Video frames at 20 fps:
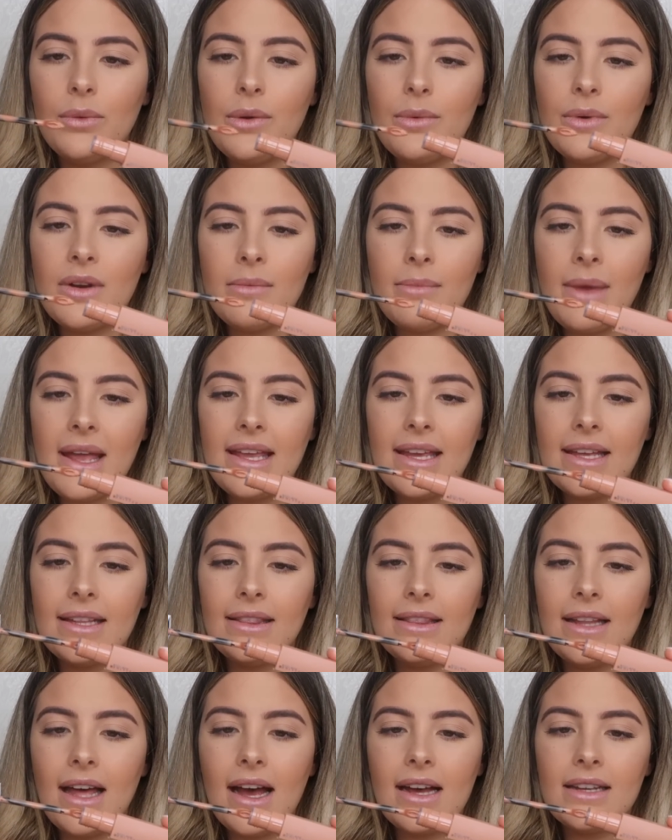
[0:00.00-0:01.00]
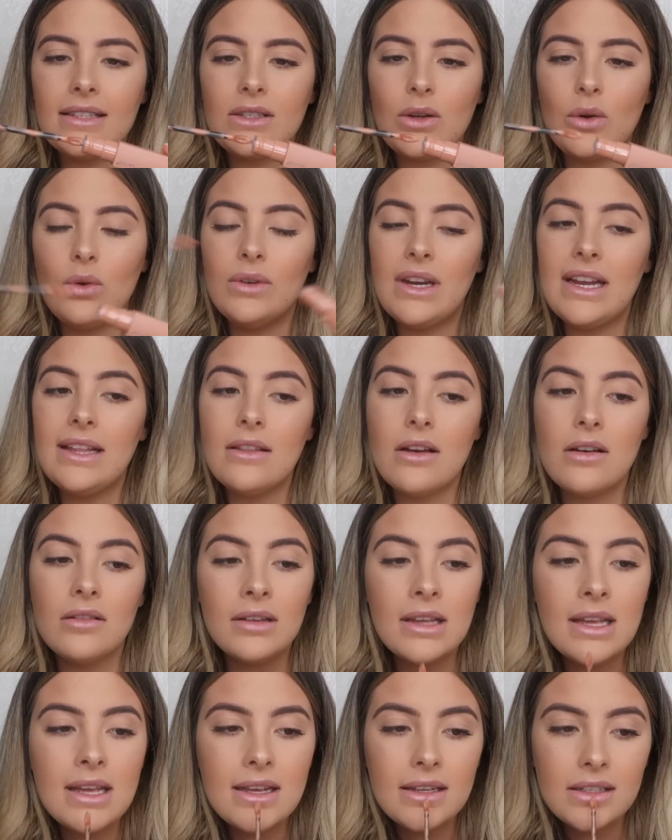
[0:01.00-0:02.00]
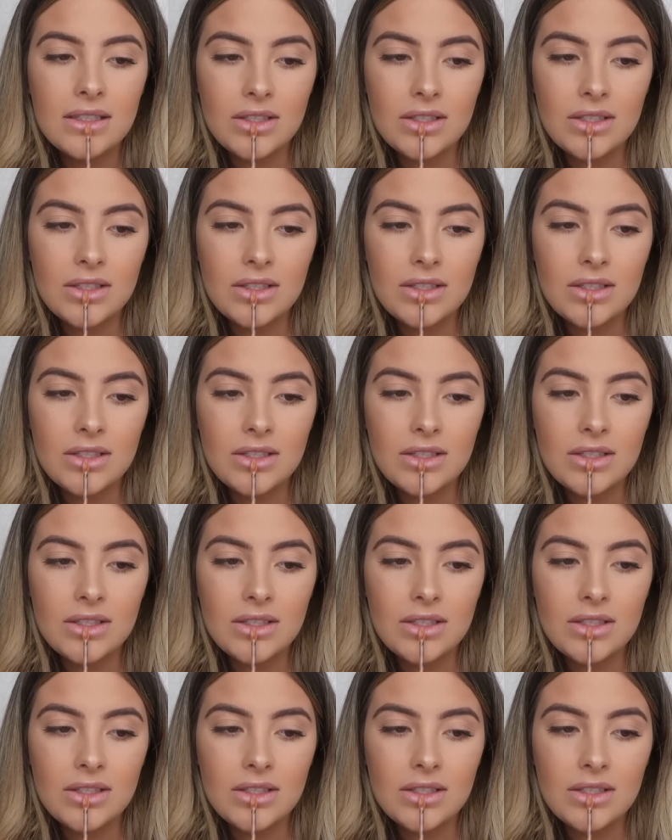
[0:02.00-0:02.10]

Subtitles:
We want to make it last all day long,